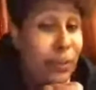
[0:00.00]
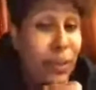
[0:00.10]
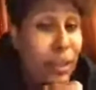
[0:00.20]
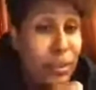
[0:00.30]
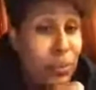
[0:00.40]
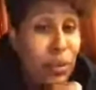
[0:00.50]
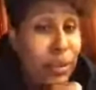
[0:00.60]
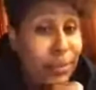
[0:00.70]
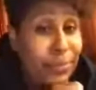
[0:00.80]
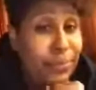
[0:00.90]

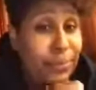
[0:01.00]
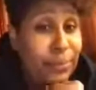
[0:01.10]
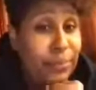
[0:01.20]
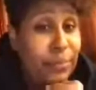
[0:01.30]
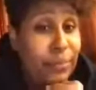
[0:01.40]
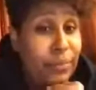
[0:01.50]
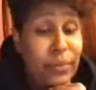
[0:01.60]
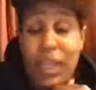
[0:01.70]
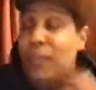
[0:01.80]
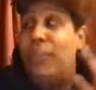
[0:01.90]
VH1.
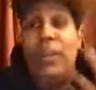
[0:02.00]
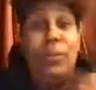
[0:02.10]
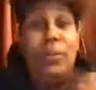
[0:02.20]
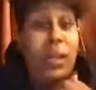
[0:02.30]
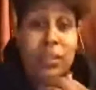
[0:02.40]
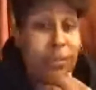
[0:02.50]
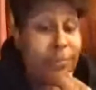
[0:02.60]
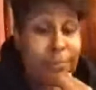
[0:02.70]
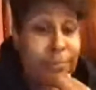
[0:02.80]
It really wasn't.